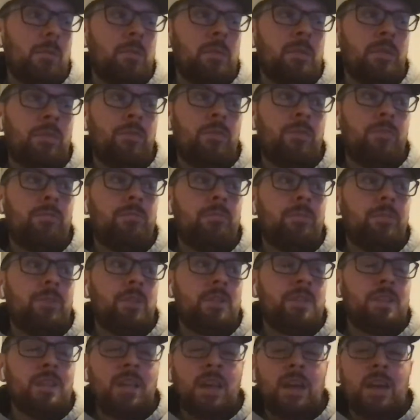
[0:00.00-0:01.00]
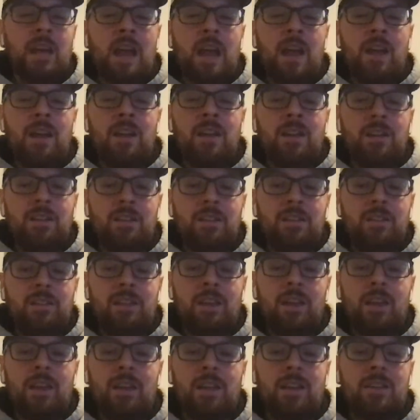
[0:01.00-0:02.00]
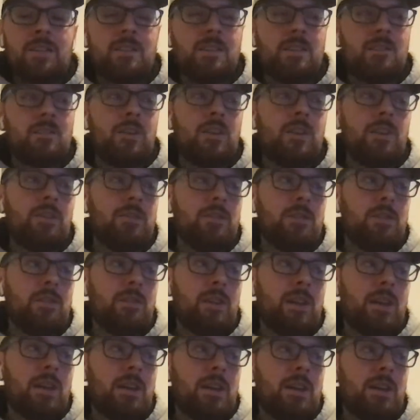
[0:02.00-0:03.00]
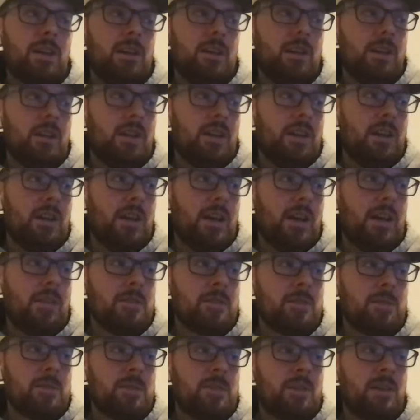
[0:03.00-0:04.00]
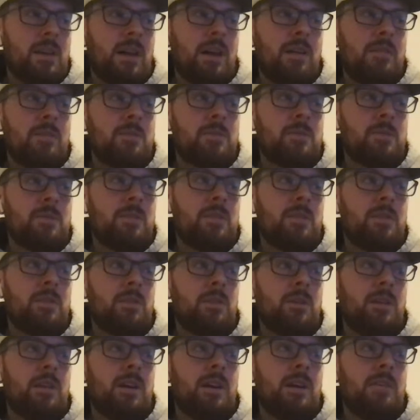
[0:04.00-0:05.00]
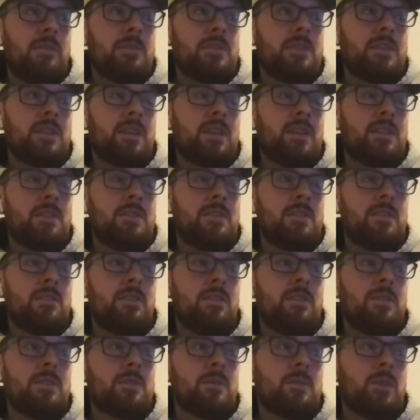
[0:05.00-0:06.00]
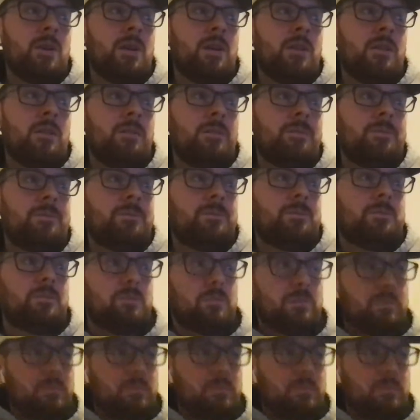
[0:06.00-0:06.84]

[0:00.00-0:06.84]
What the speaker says: Probably. Does he get any? Yeah, he gets 0. You're right. I was with you. I was thinking 0 as well.